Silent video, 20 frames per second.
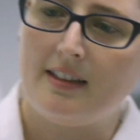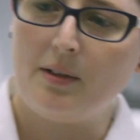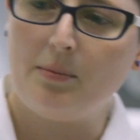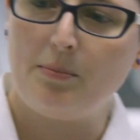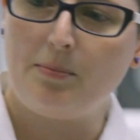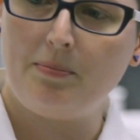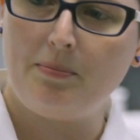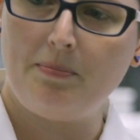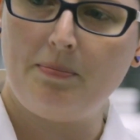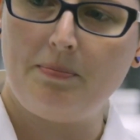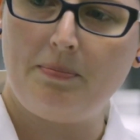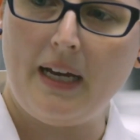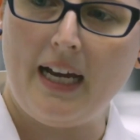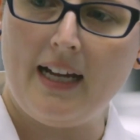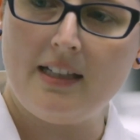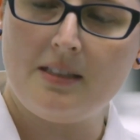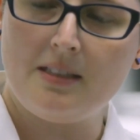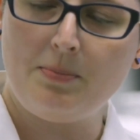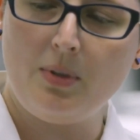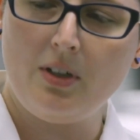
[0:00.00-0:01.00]
toxic
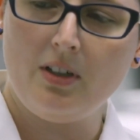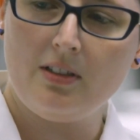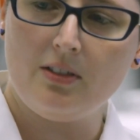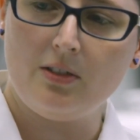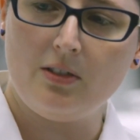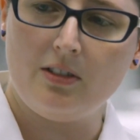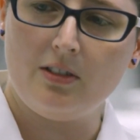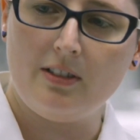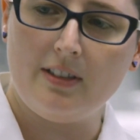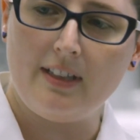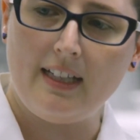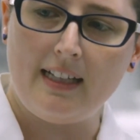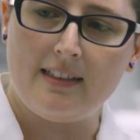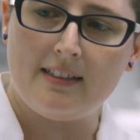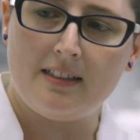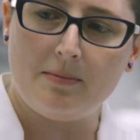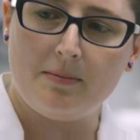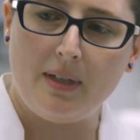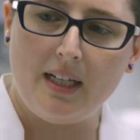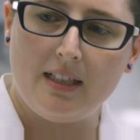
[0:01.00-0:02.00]
metals like uh, lead
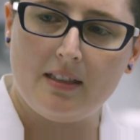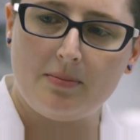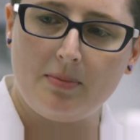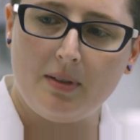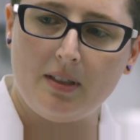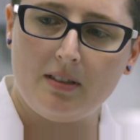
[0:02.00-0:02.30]
and arsenic.